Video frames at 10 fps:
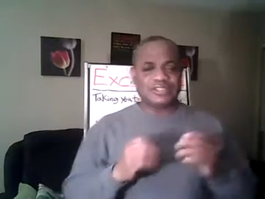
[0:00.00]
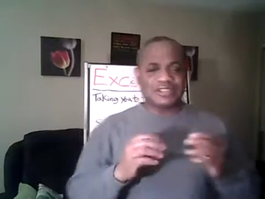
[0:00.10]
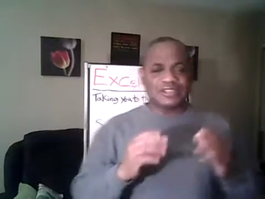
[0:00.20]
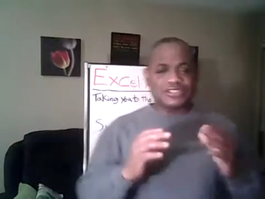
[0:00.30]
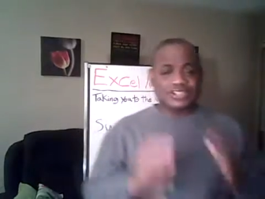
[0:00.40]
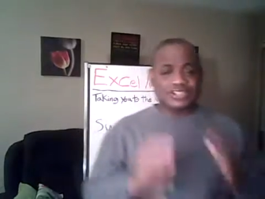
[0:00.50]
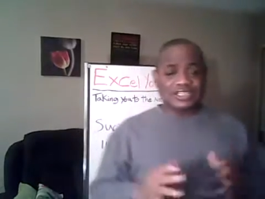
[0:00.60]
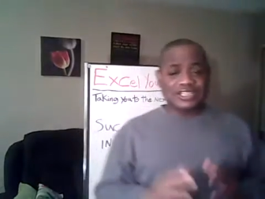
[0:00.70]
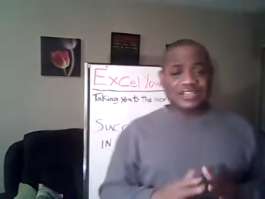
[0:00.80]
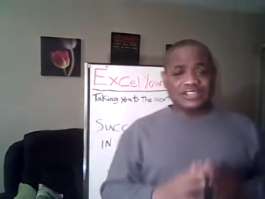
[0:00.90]
concerning
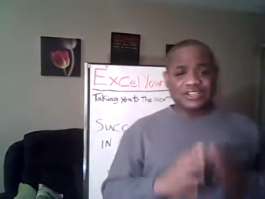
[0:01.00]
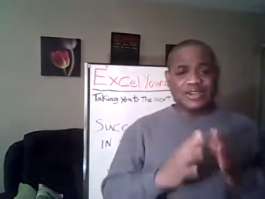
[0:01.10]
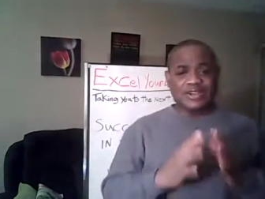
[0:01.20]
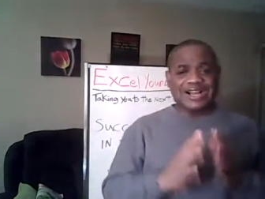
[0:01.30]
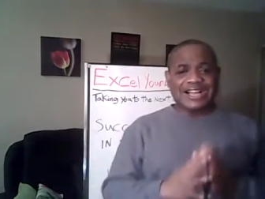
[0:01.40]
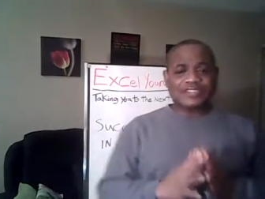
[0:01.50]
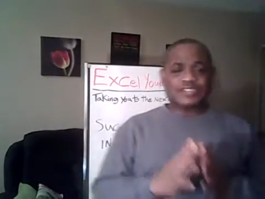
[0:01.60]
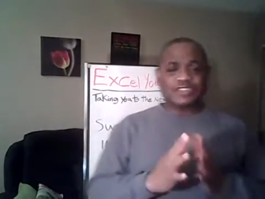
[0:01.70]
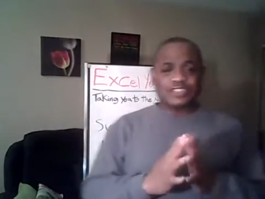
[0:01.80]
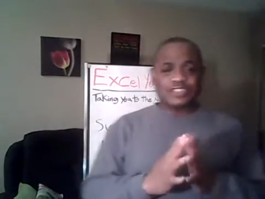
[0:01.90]
anything you ask for,
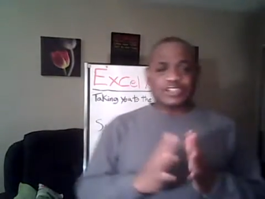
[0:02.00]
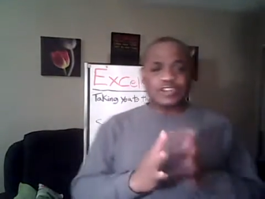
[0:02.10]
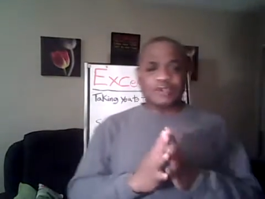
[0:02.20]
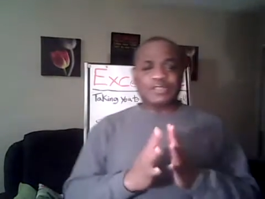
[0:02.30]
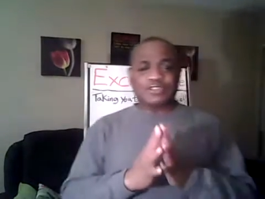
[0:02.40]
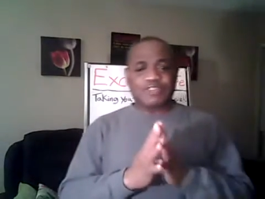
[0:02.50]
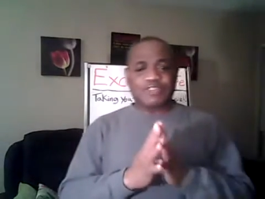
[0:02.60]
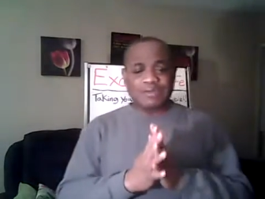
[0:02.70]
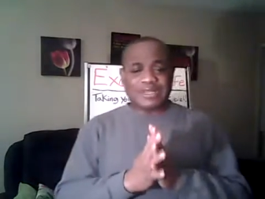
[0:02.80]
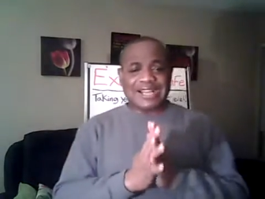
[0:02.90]
you come in
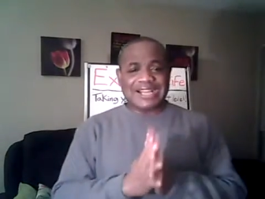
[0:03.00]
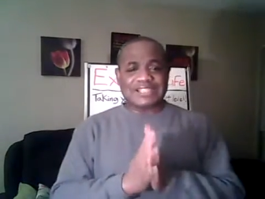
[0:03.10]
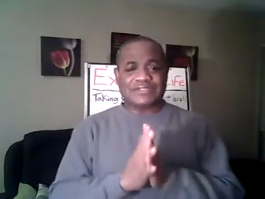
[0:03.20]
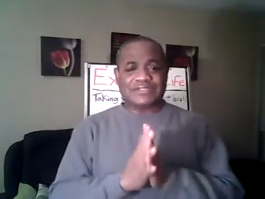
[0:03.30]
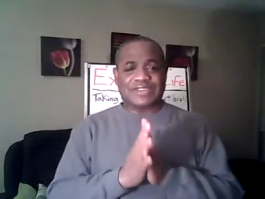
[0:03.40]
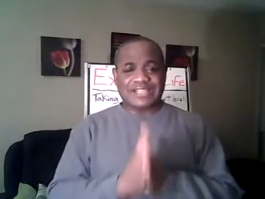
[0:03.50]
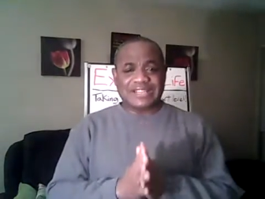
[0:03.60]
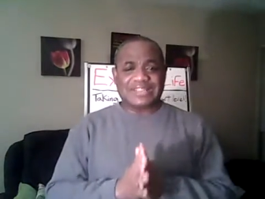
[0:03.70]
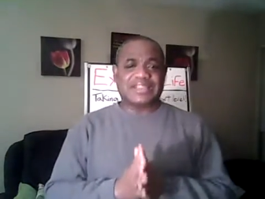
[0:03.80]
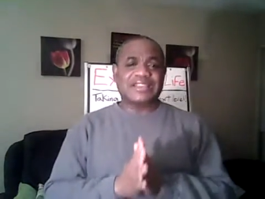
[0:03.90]
agreement, ask for
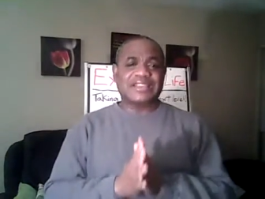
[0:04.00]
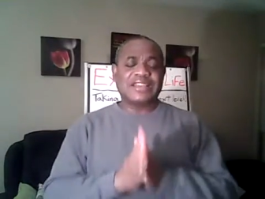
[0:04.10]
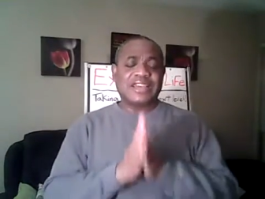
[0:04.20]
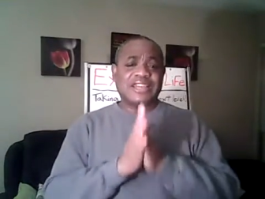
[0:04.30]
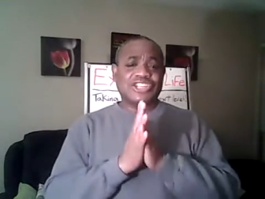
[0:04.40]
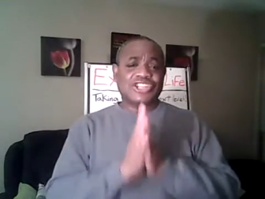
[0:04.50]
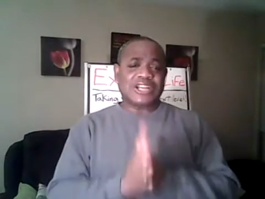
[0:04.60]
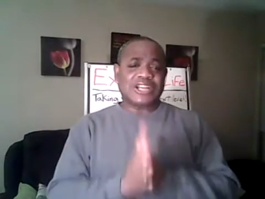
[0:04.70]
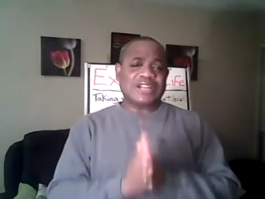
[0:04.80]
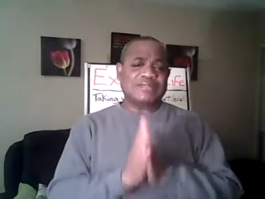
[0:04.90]
anything, it
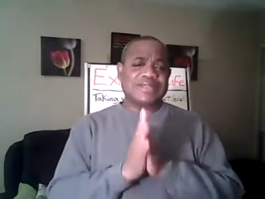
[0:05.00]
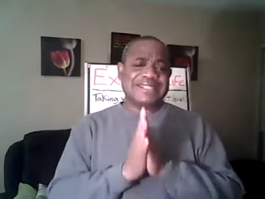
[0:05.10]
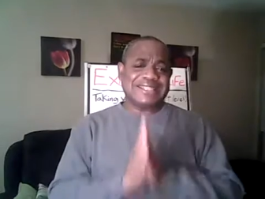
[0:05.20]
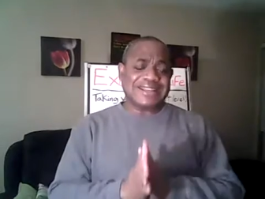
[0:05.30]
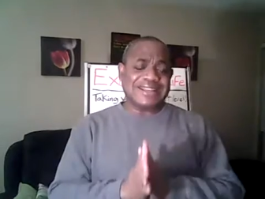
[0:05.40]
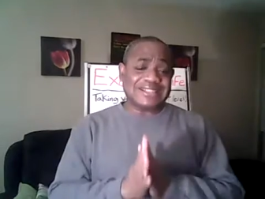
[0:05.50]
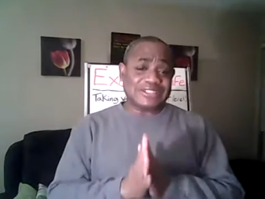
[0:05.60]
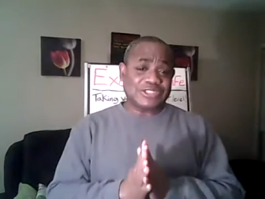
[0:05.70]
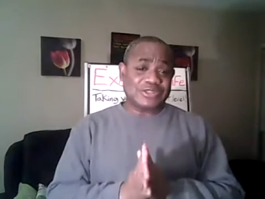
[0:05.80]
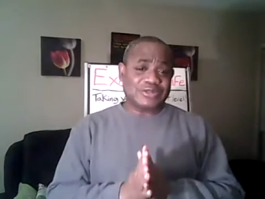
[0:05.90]
shall be done to
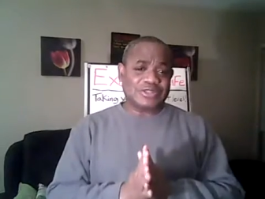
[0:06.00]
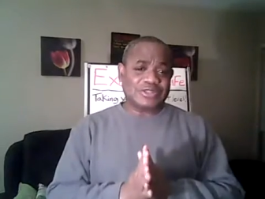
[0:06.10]
you.